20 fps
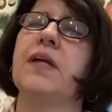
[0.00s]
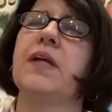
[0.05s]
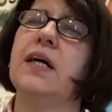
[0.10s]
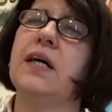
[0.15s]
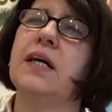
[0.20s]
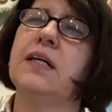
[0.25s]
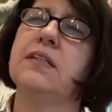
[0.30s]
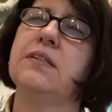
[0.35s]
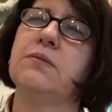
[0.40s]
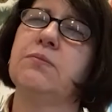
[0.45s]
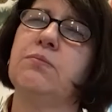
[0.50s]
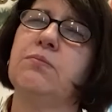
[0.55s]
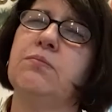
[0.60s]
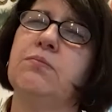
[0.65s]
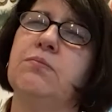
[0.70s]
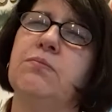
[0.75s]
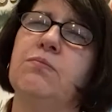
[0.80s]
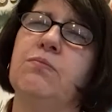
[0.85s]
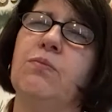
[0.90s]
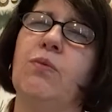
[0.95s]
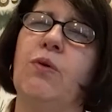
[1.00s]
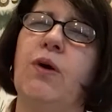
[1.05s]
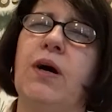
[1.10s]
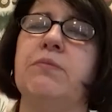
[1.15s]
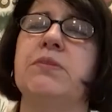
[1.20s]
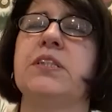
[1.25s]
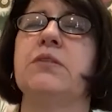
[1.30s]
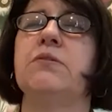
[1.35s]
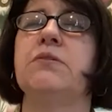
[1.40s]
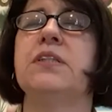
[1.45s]
and what I
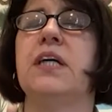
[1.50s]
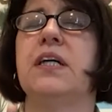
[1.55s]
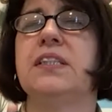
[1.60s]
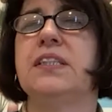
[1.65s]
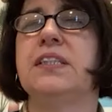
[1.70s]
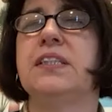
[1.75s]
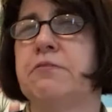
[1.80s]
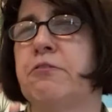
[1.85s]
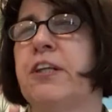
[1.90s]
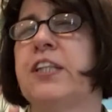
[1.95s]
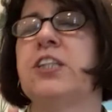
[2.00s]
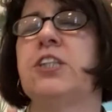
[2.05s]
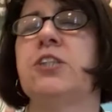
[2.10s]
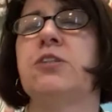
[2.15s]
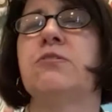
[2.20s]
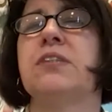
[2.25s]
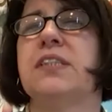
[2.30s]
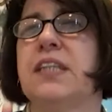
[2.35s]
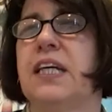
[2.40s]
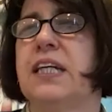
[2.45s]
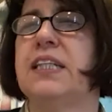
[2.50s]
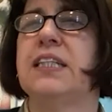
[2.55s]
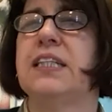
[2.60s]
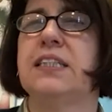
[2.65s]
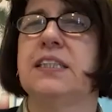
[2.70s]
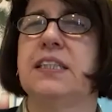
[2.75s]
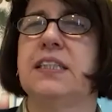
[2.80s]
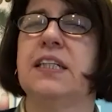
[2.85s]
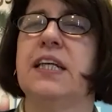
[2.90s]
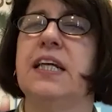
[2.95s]
would call a differential staining
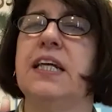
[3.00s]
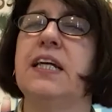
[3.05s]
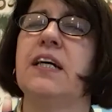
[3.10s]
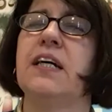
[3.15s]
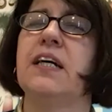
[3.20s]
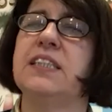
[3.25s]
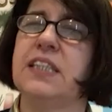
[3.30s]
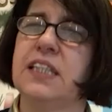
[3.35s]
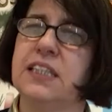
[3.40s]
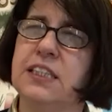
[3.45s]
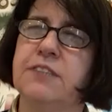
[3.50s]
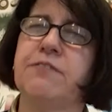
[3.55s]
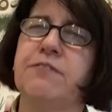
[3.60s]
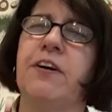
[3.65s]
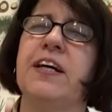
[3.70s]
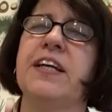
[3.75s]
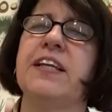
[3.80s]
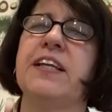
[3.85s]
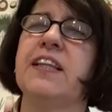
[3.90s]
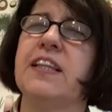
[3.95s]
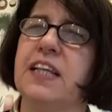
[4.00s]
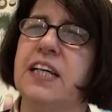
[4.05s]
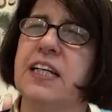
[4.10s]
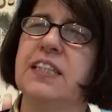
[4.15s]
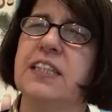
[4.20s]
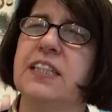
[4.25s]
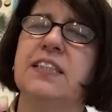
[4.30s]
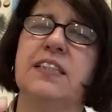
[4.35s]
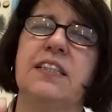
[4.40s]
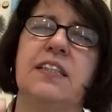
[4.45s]
technique, identifying
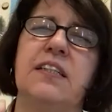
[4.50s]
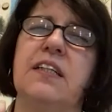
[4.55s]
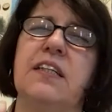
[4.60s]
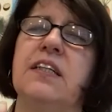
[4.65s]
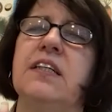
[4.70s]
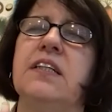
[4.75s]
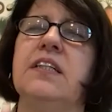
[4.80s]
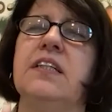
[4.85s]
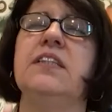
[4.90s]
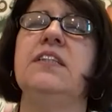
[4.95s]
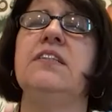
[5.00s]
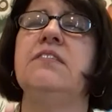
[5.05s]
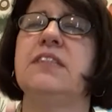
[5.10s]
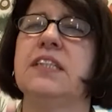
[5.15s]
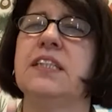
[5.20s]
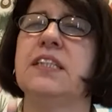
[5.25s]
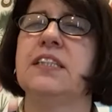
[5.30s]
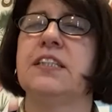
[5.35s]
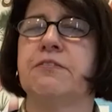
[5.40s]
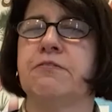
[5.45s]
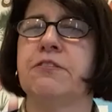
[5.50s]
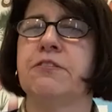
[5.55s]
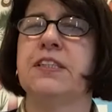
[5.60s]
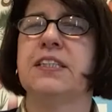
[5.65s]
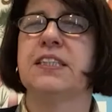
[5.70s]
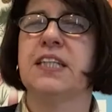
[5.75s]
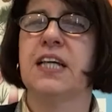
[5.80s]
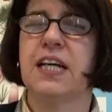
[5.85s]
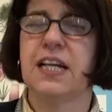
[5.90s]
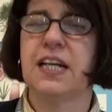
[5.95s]
things using different
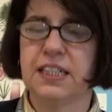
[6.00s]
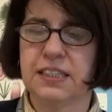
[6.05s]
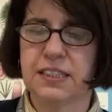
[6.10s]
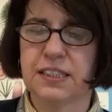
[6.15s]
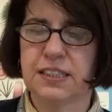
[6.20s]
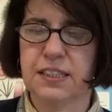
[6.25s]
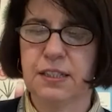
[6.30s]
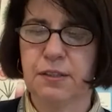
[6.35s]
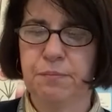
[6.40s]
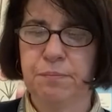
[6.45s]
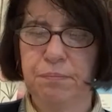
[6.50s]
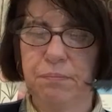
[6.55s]
stains.